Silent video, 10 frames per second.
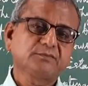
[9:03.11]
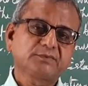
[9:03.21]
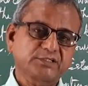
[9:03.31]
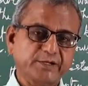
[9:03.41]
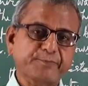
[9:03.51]

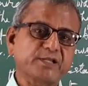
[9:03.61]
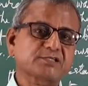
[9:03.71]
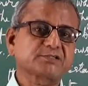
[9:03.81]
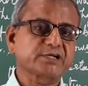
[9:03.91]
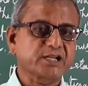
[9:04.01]

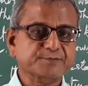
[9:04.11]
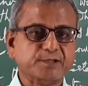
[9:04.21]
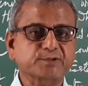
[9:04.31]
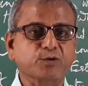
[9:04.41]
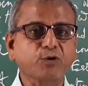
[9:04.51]
representatives
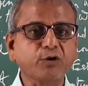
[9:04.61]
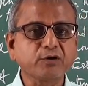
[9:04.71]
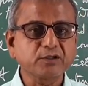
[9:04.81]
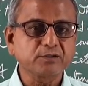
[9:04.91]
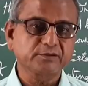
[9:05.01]
of the
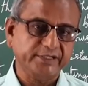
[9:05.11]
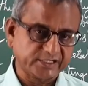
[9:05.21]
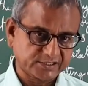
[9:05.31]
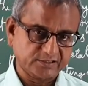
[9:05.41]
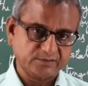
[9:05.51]
whole
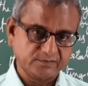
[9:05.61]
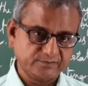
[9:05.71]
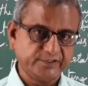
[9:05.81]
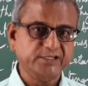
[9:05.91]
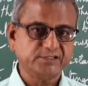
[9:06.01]
nation,
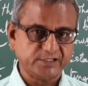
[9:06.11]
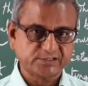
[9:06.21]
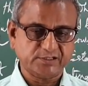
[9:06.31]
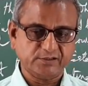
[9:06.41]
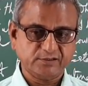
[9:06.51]
French
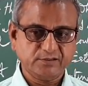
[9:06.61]
nation.